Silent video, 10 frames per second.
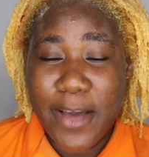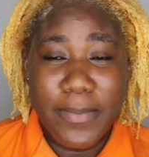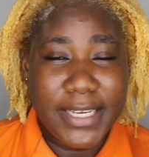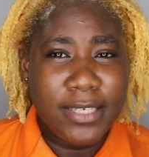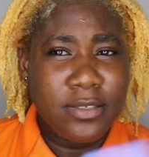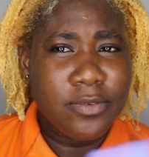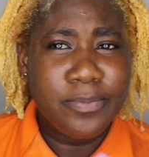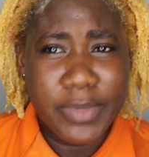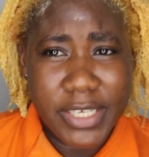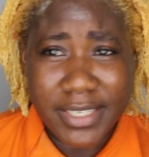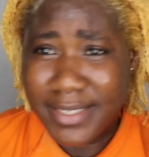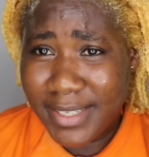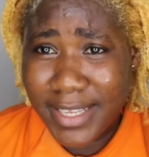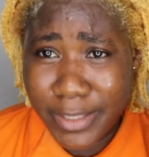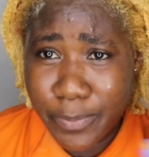But then
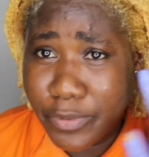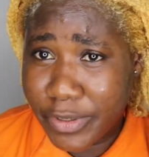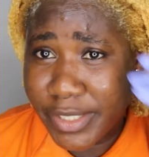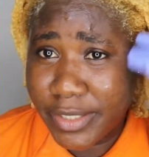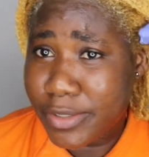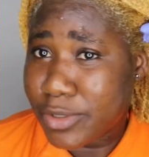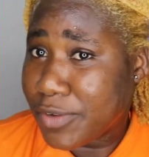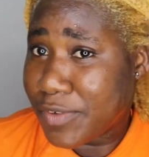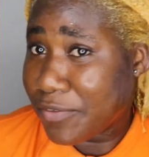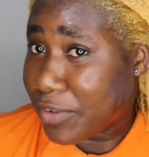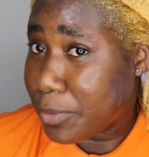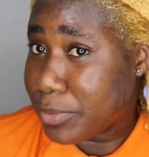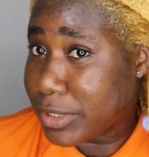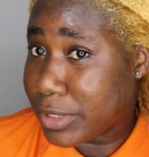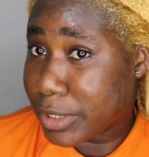please, it's protein, so if you're very
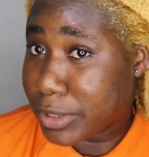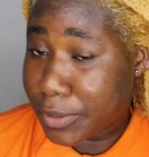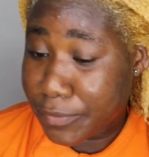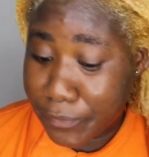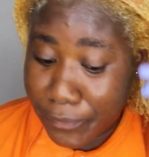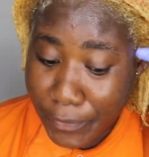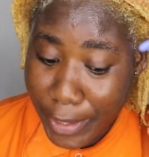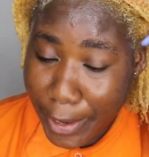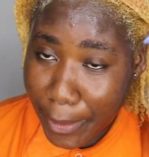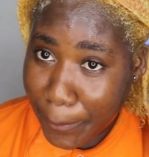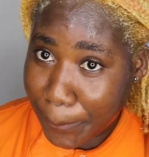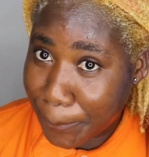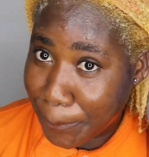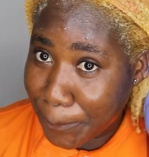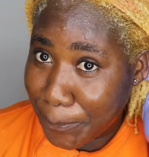protein sensitive, like
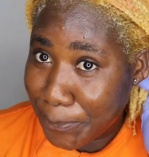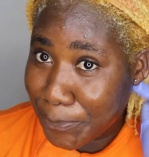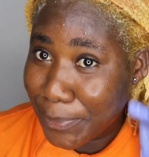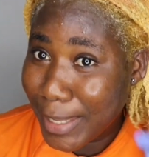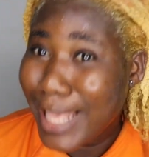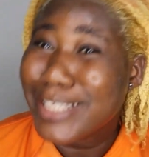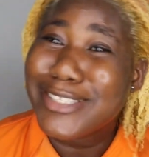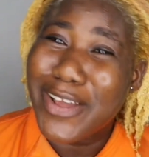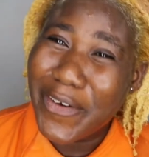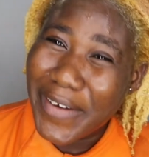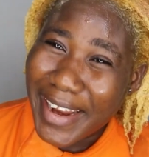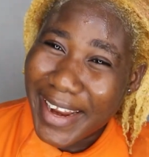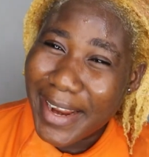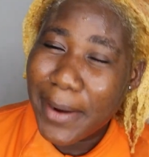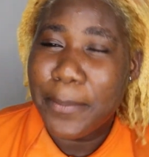
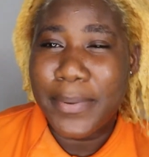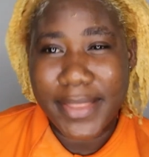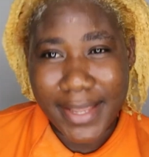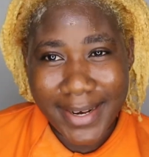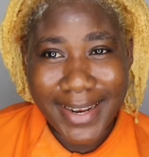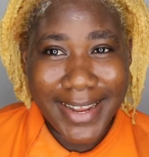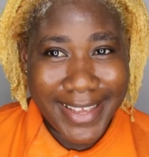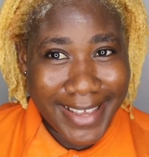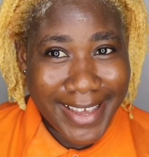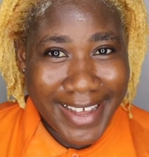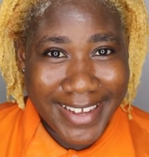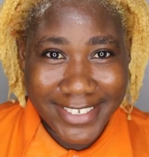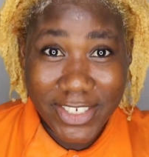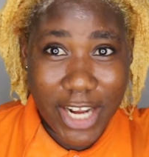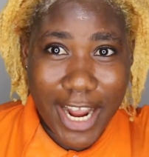sorry, but then like, yeah,
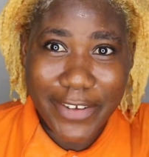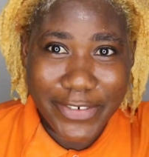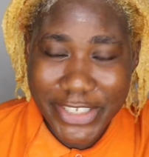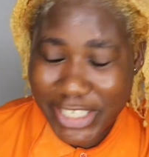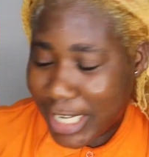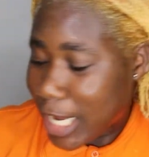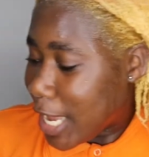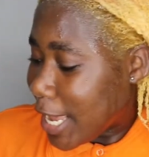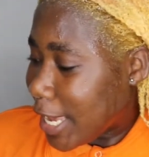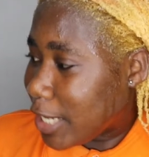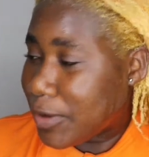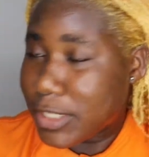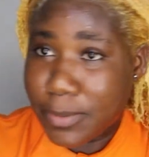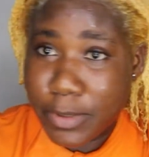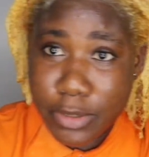try Aphogee.
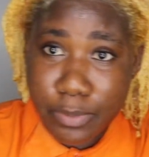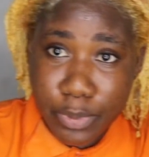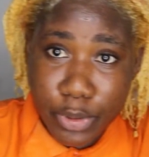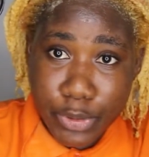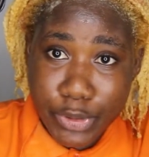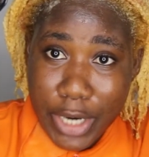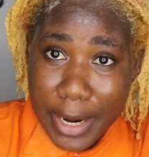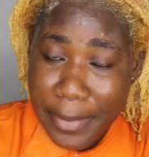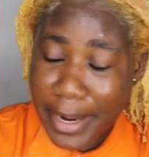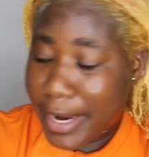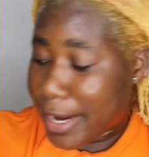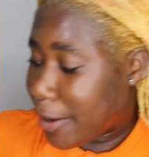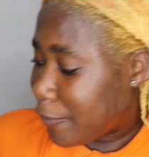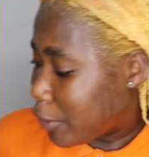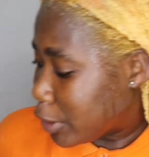Anyways, I'm going to blow dry my
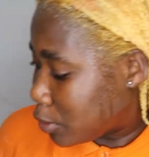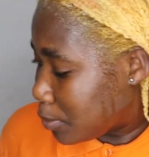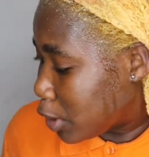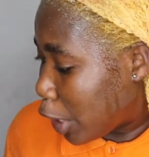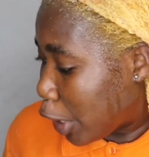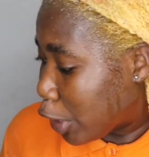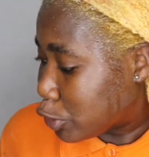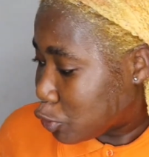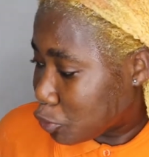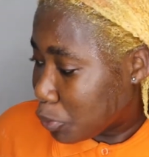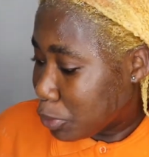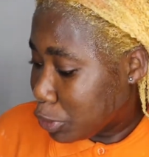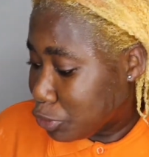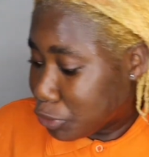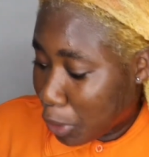hair for it to be like
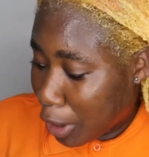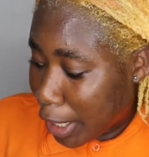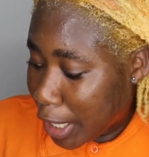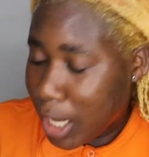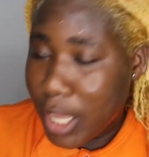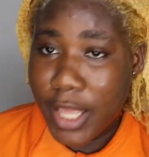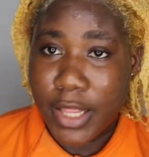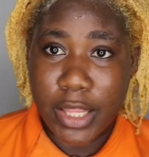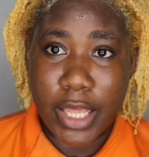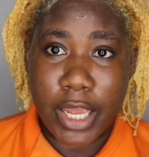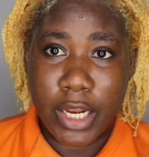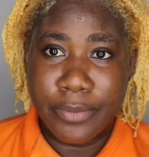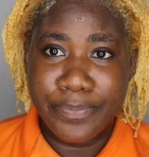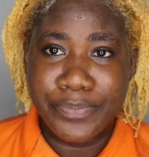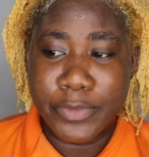extremely dry, then